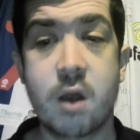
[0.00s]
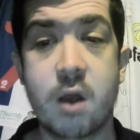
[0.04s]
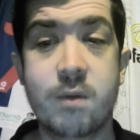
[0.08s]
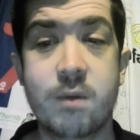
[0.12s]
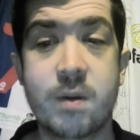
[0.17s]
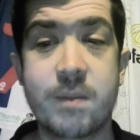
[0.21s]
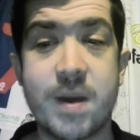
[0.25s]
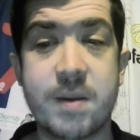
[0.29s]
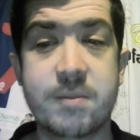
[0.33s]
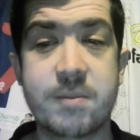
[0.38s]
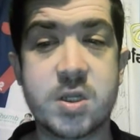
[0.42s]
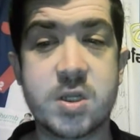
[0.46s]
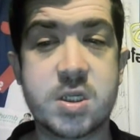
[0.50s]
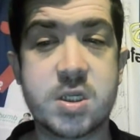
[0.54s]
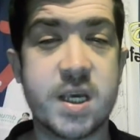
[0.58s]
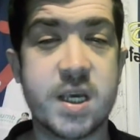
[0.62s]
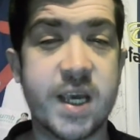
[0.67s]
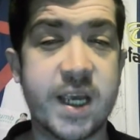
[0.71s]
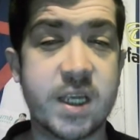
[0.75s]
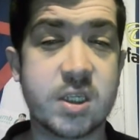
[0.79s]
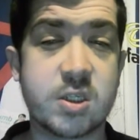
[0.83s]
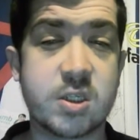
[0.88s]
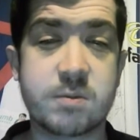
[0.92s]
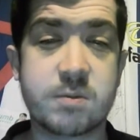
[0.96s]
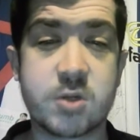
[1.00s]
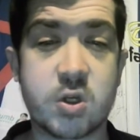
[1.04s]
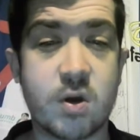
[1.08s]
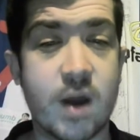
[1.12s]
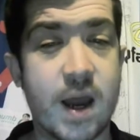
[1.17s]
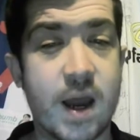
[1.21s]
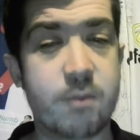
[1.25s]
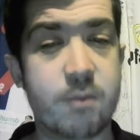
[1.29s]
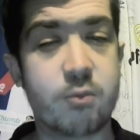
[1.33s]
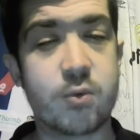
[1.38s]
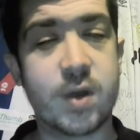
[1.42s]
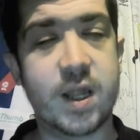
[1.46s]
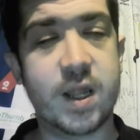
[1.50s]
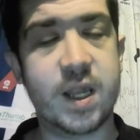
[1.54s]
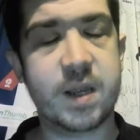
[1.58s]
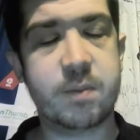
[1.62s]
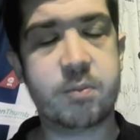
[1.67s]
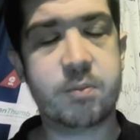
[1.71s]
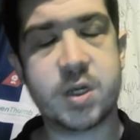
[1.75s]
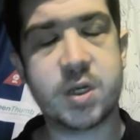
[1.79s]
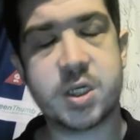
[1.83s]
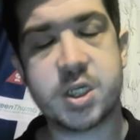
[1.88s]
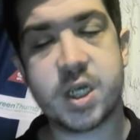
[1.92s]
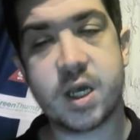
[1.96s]
And remember to hit subscribe.
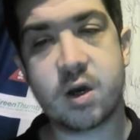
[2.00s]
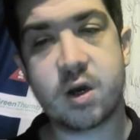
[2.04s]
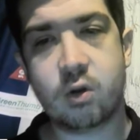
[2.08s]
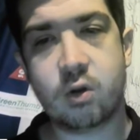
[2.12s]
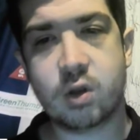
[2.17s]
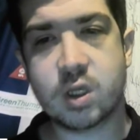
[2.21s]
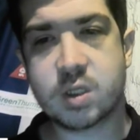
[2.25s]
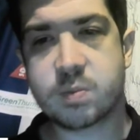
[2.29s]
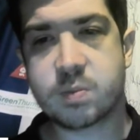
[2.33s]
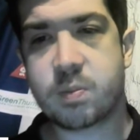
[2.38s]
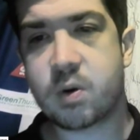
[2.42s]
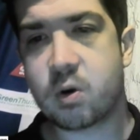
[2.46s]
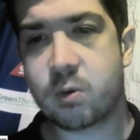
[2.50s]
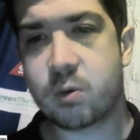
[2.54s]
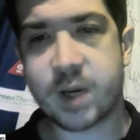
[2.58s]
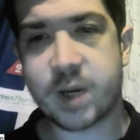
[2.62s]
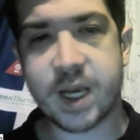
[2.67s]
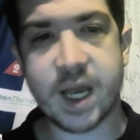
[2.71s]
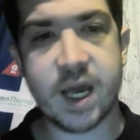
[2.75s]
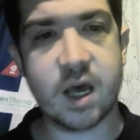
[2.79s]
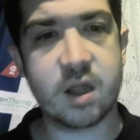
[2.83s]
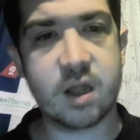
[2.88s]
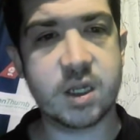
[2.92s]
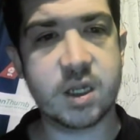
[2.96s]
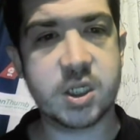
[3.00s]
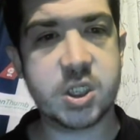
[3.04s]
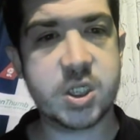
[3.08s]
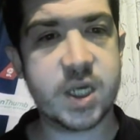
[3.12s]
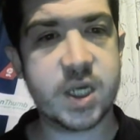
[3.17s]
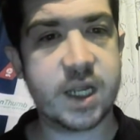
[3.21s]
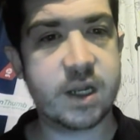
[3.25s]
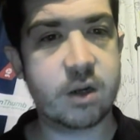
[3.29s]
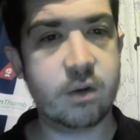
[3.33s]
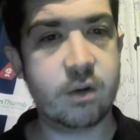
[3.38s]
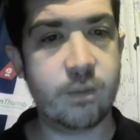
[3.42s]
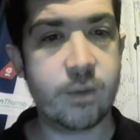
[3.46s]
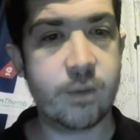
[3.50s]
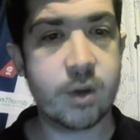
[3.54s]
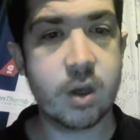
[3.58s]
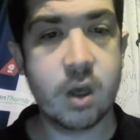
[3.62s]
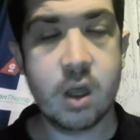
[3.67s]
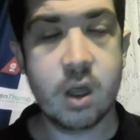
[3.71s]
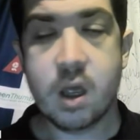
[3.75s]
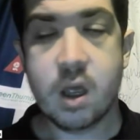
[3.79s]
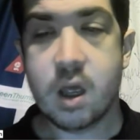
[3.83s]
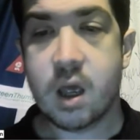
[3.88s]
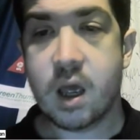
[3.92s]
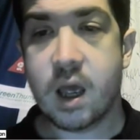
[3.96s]
Really appreciate all the support we get on the channel.
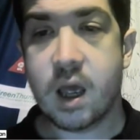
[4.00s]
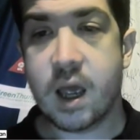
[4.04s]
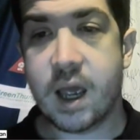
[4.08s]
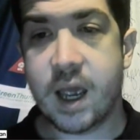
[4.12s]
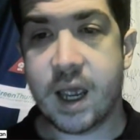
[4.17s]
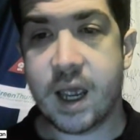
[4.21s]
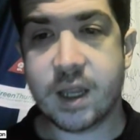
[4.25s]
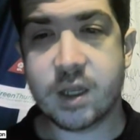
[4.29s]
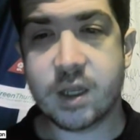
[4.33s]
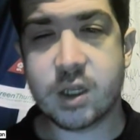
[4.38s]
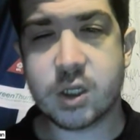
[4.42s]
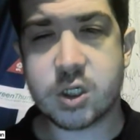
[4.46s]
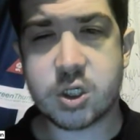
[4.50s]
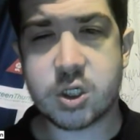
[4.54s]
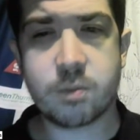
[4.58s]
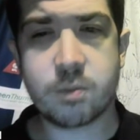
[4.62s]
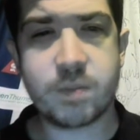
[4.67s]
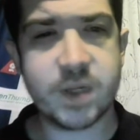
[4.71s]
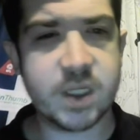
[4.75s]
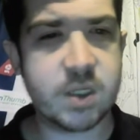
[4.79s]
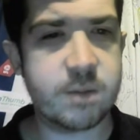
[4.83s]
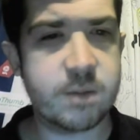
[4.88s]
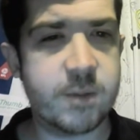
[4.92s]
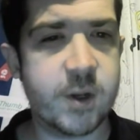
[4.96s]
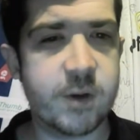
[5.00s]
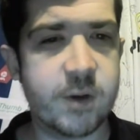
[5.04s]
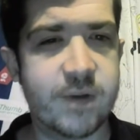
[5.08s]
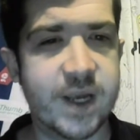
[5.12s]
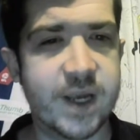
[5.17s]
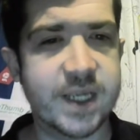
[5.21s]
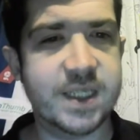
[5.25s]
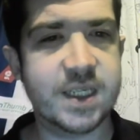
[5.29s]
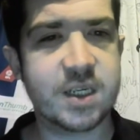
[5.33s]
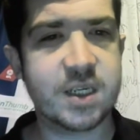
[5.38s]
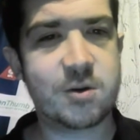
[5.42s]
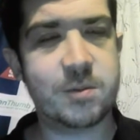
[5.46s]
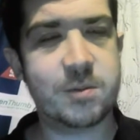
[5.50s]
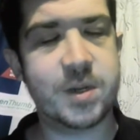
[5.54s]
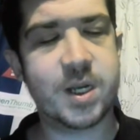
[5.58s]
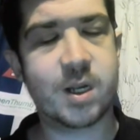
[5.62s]
There should be some new faces